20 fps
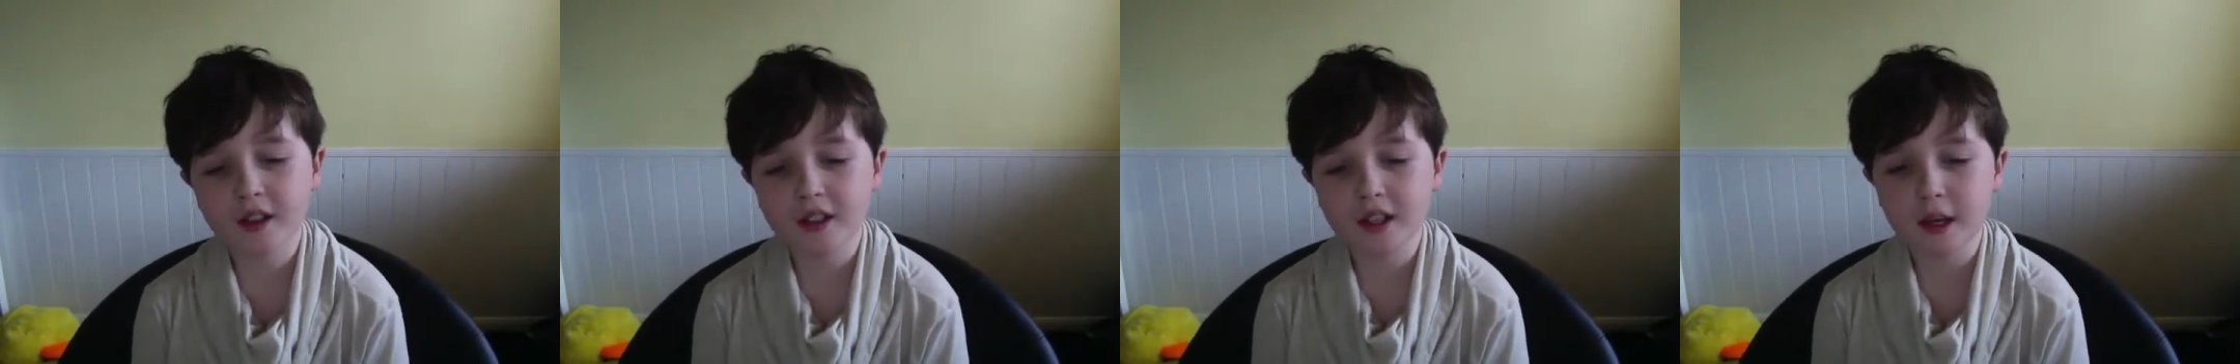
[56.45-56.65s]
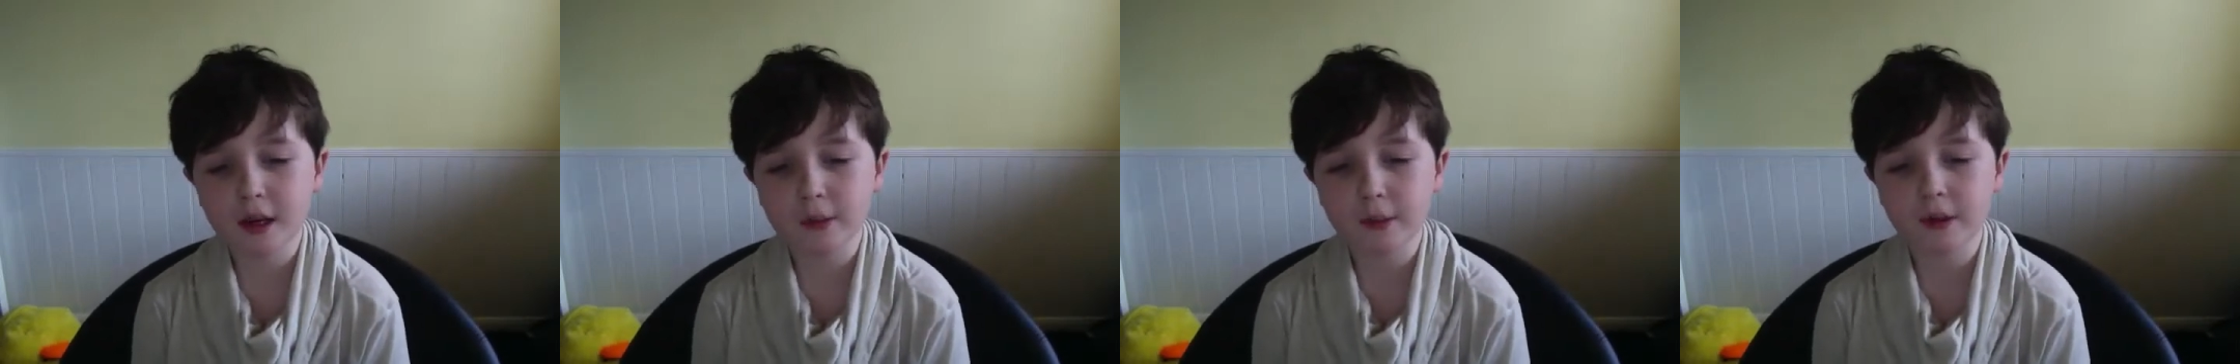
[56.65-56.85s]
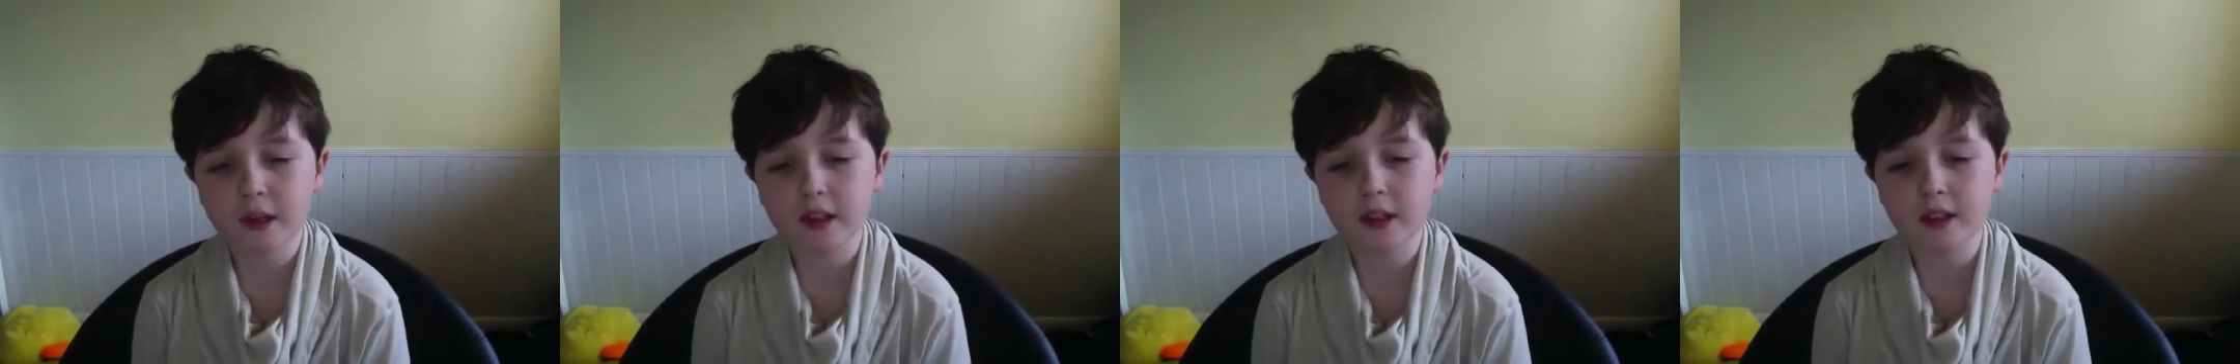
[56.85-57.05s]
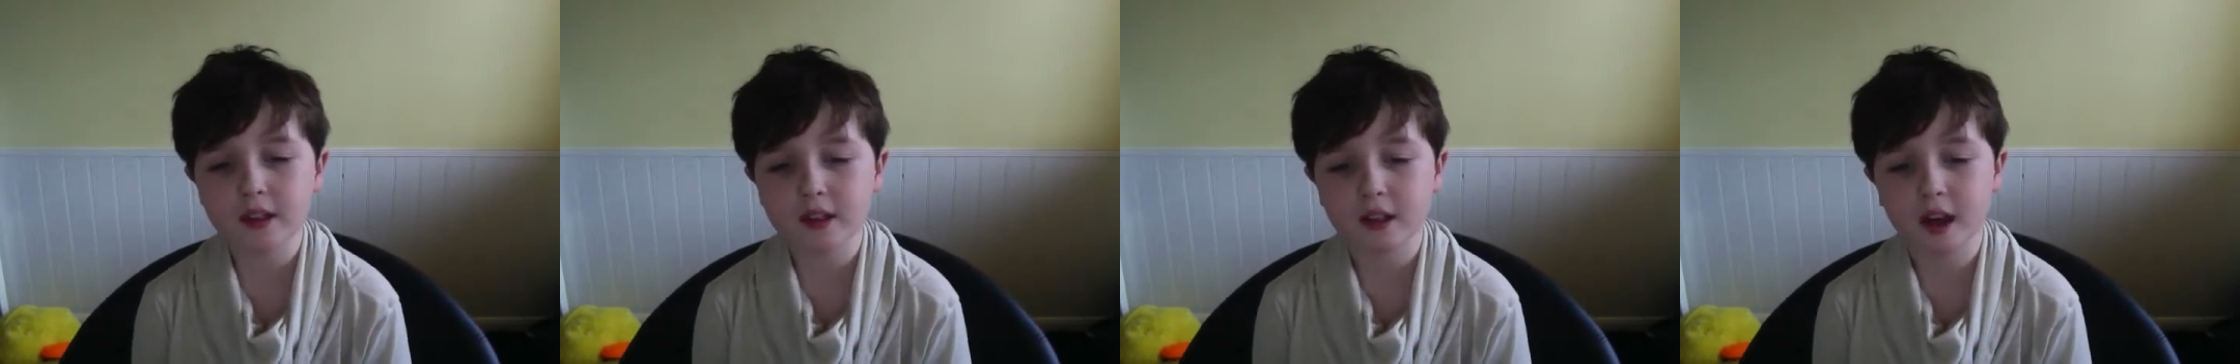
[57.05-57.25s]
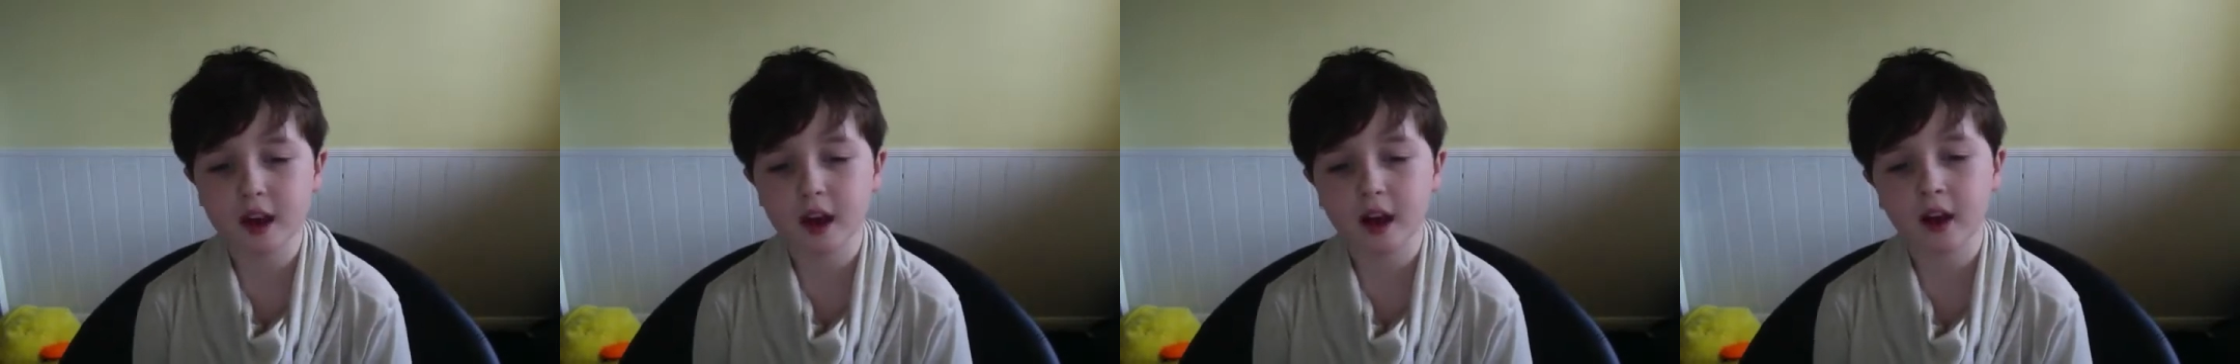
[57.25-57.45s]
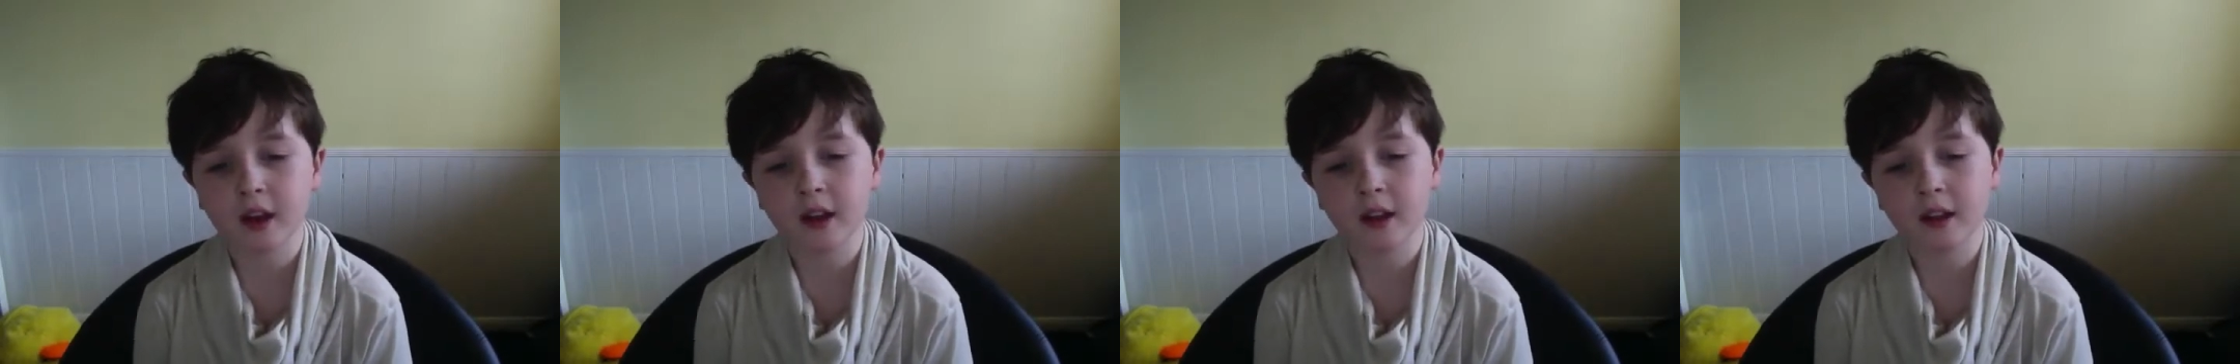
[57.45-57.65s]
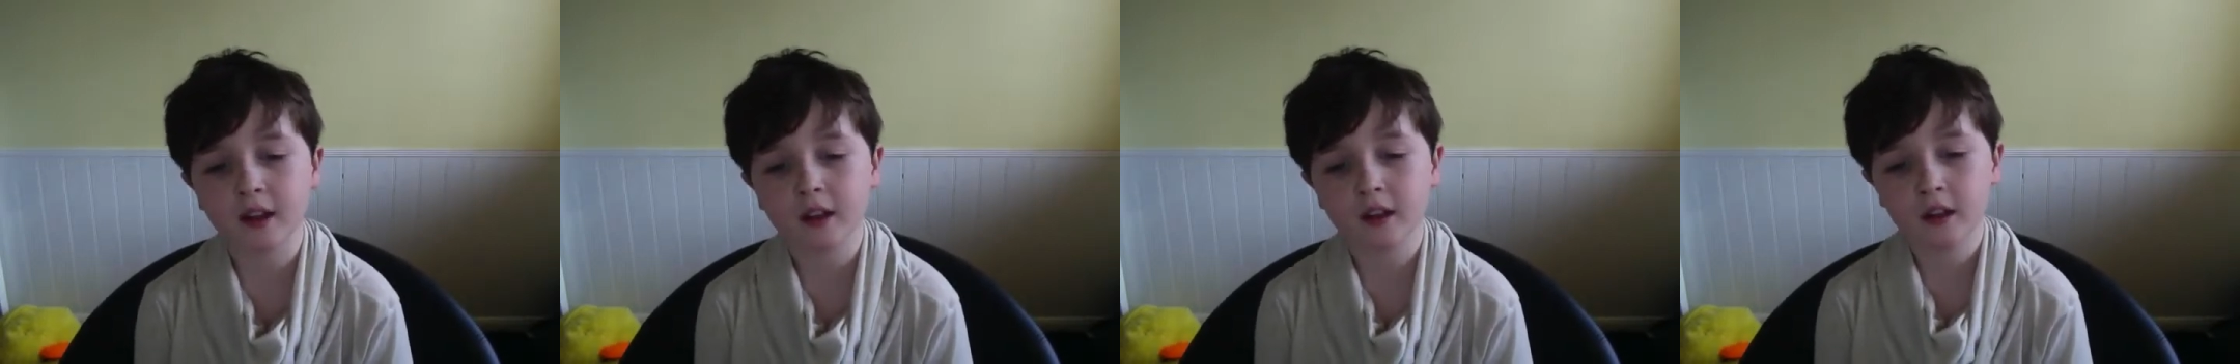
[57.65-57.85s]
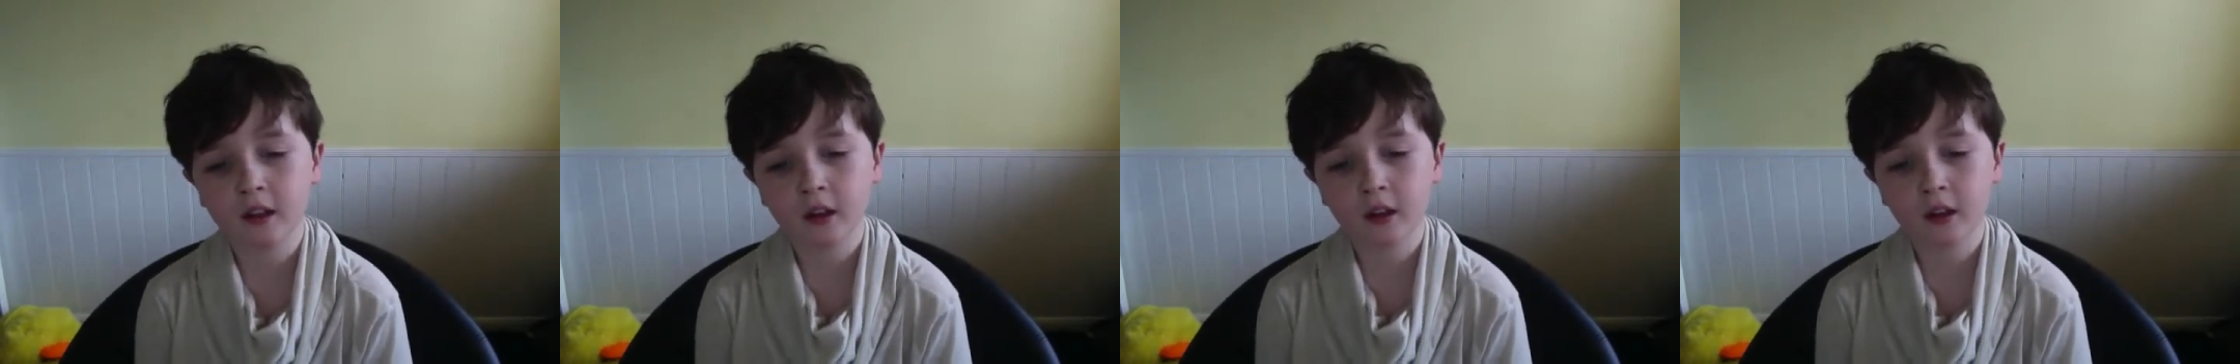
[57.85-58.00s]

deep inside.